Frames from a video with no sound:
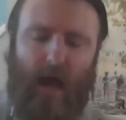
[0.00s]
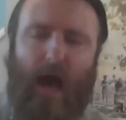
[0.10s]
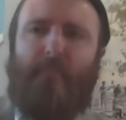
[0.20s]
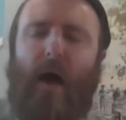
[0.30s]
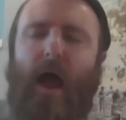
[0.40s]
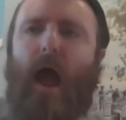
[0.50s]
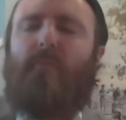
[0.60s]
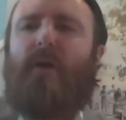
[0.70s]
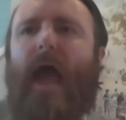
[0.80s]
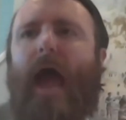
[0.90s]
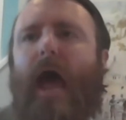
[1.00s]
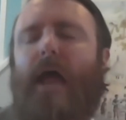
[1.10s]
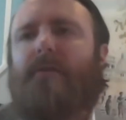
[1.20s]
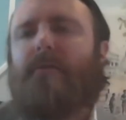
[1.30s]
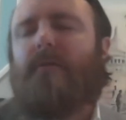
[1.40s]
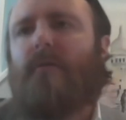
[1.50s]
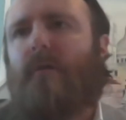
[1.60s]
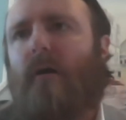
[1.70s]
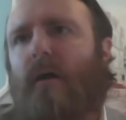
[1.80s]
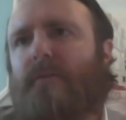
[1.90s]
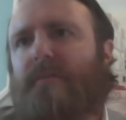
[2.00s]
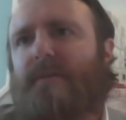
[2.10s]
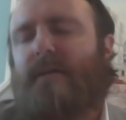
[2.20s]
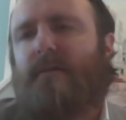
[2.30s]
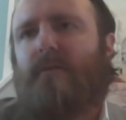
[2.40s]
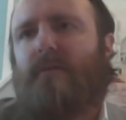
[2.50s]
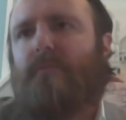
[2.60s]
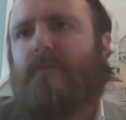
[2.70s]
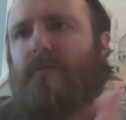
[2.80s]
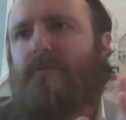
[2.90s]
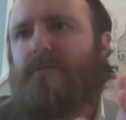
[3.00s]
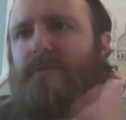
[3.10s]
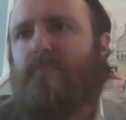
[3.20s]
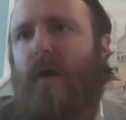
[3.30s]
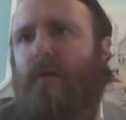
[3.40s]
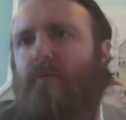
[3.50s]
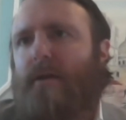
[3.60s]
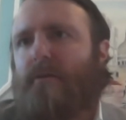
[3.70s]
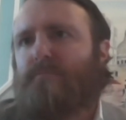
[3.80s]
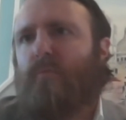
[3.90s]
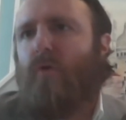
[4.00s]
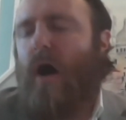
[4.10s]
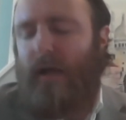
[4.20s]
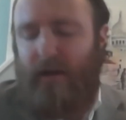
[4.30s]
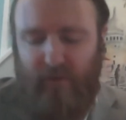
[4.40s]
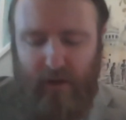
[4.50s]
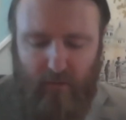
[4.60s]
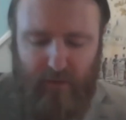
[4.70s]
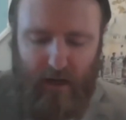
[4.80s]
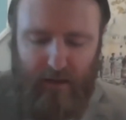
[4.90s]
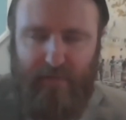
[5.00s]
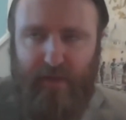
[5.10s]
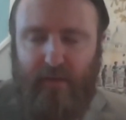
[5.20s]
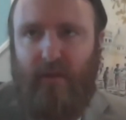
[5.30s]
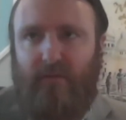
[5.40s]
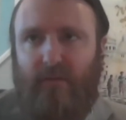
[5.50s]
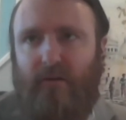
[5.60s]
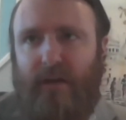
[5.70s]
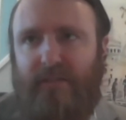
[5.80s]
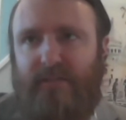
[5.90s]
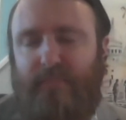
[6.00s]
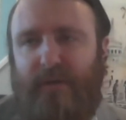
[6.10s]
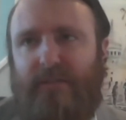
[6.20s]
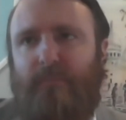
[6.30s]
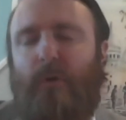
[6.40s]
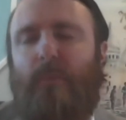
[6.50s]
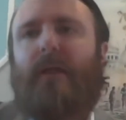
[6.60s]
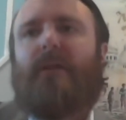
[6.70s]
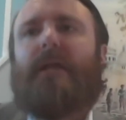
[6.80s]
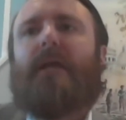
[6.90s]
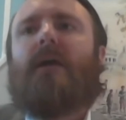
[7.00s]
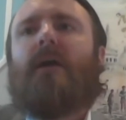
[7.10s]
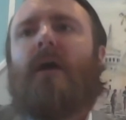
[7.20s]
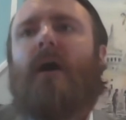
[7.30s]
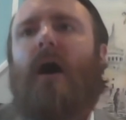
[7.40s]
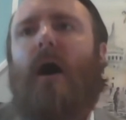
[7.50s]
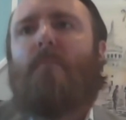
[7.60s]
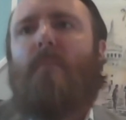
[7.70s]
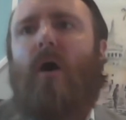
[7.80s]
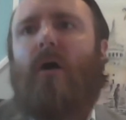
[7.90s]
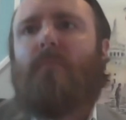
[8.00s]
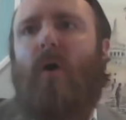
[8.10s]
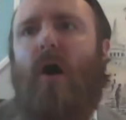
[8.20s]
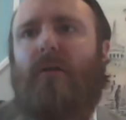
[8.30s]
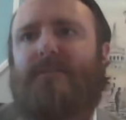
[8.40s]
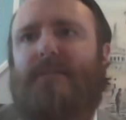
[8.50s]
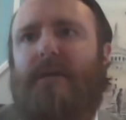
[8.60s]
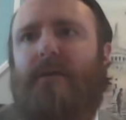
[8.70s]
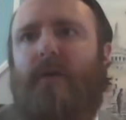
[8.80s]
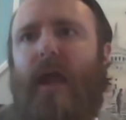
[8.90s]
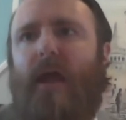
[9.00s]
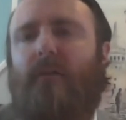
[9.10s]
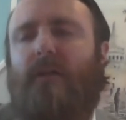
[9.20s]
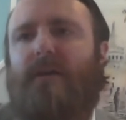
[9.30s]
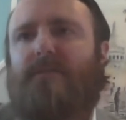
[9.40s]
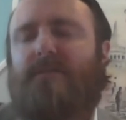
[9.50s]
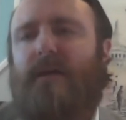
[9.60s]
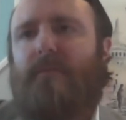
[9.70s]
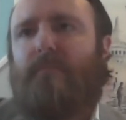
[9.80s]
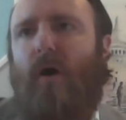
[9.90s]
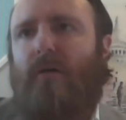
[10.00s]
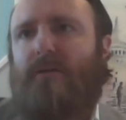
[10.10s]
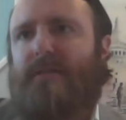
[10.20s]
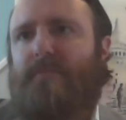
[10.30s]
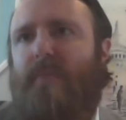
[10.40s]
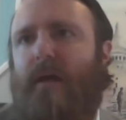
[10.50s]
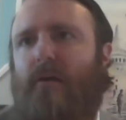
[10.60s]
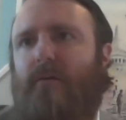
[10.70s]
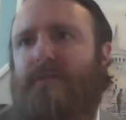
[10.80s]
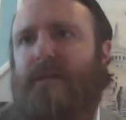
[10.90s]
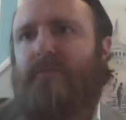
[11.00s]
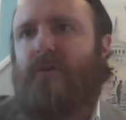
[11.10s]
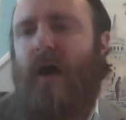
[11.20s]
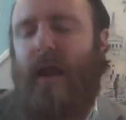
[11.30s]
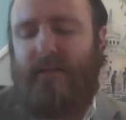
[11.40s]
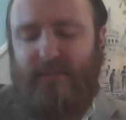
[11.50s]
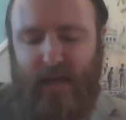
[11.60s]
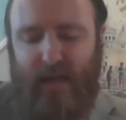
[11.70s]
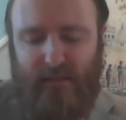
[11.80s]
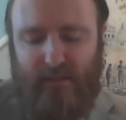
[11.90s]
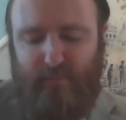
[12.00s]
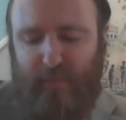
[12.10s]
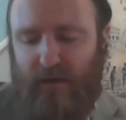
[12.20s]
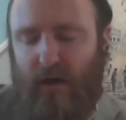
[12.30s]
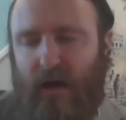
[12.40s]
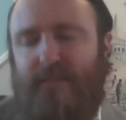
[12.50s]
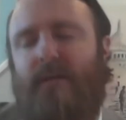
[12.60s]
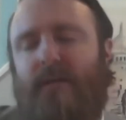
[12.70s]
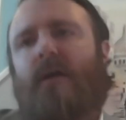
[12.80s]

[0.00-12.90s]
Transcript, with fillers: Um, I, I, would add on to this, I'll uh, use some moderator's prerogative here, that I, I think that there needs to be some humility among policy analysts and policymakers in the United States because